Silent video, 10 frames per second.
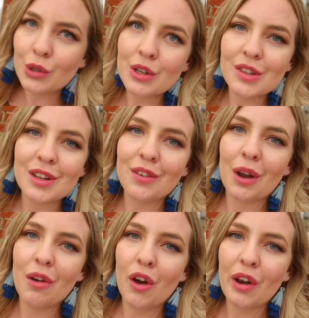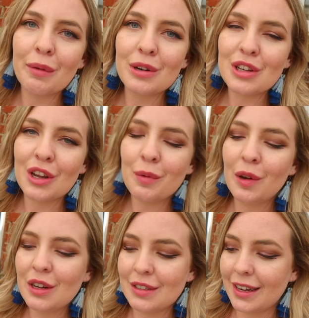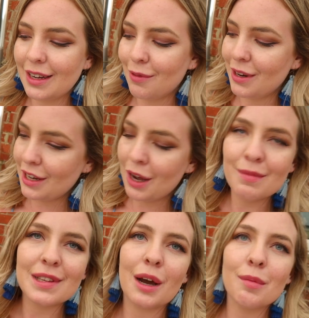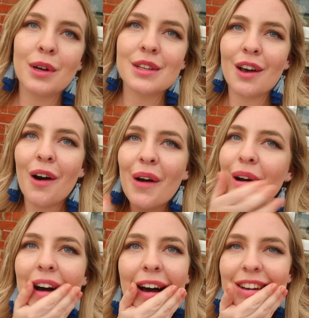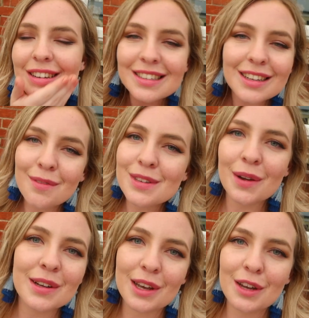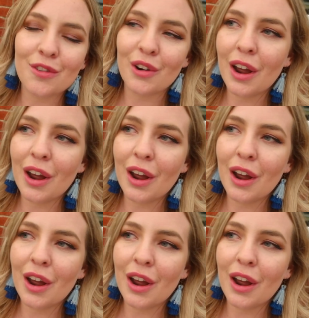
sorts of stuff going on. I will show you what it looks like when it comes out, because oh, I just just, I'm so excited for it.